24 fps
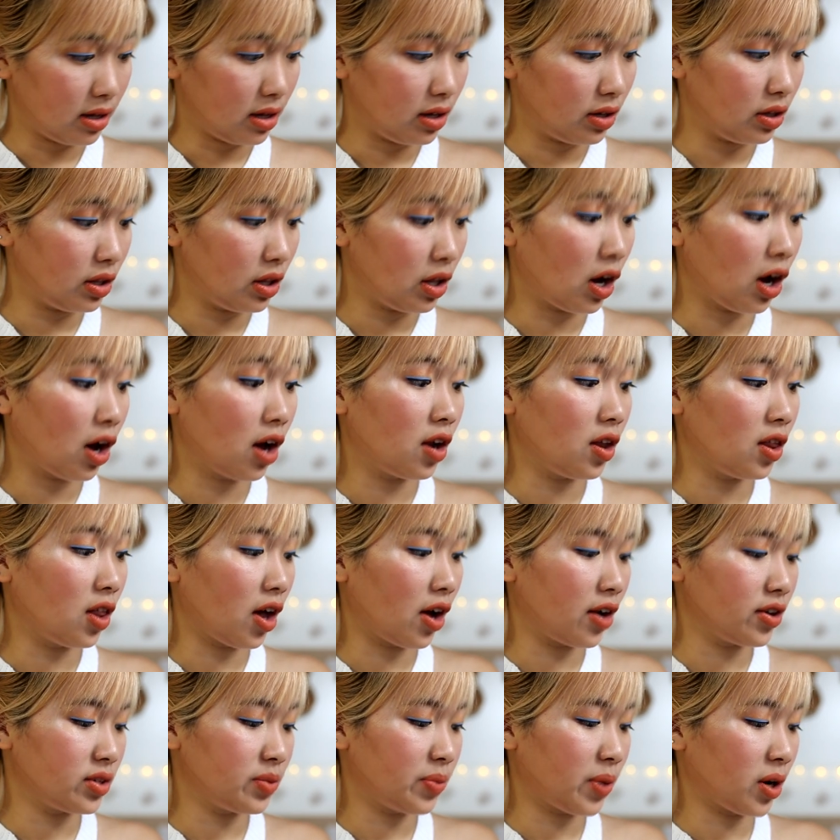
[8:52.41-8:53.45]
a lot
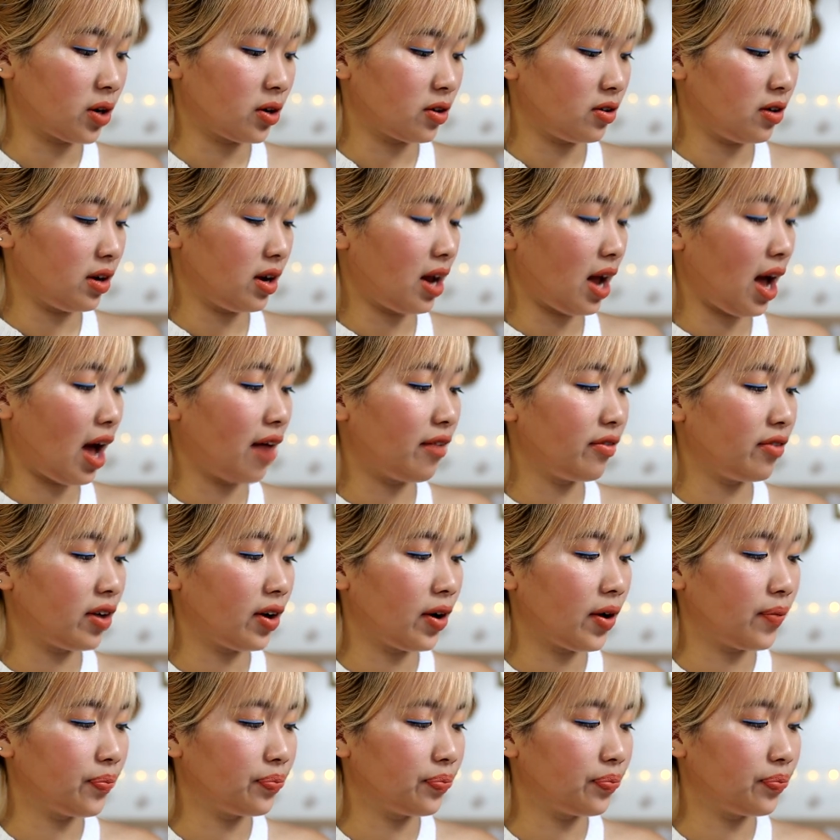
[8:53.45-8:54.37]
of sparkle, and I have